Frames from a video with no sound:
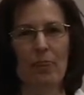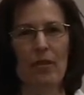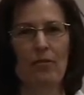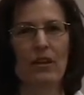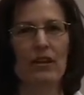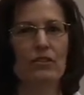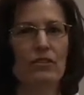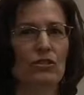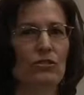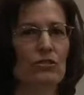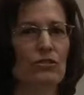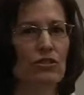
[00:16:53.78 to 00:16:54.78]
let the
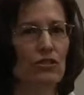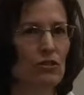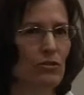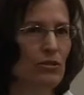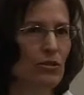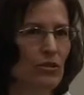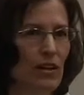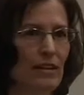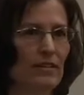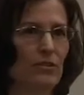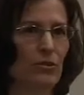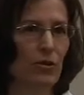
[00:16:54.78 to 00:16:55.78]
students choose those
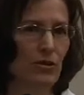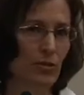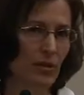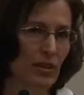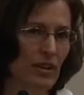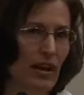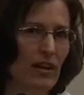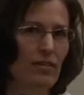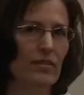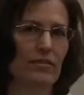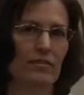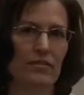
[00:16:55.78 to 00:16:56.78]
classes according to what they
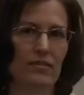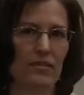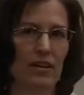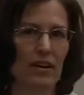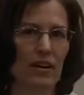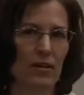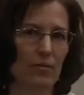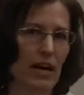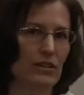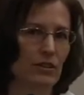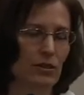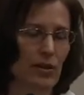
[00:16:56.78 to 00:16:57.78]
are
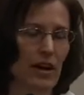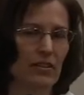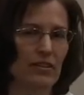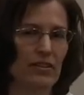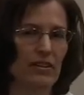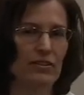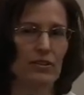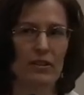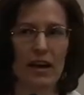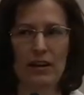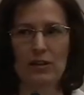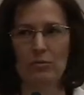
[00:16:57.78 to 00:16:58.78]
passionate about. And so
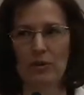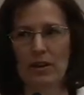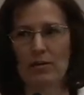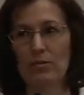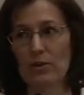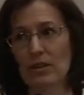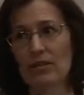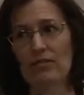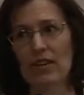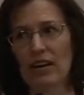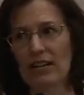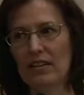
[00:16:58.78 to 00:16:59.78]
that has become really
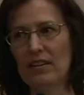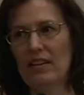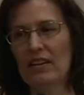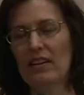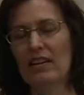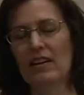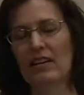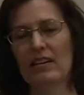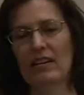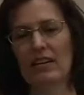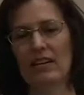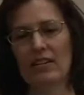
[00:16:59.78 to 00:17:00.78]
fun.
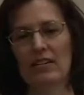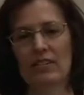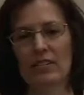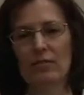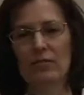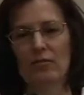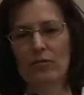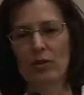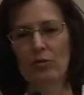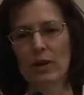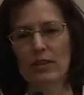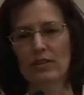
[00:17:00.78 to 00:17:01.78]
The
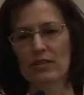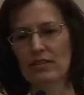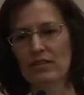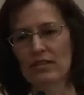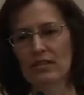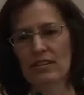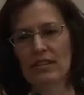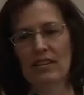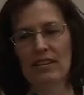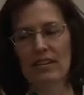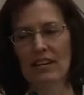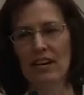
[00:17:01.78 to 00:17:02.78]
mentors
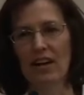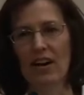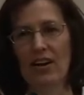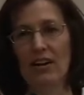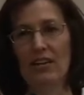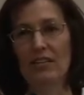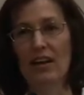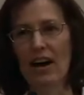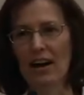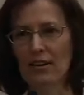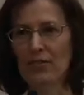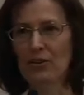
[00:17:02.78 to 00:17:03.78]
are
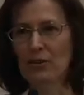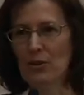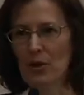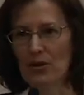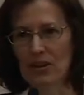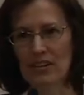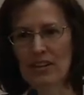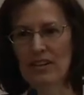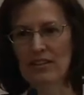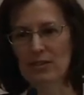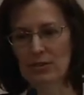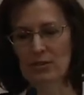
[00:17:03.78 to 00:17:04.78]
alive and growing, and
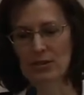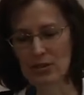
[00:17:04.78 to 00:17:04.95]
the students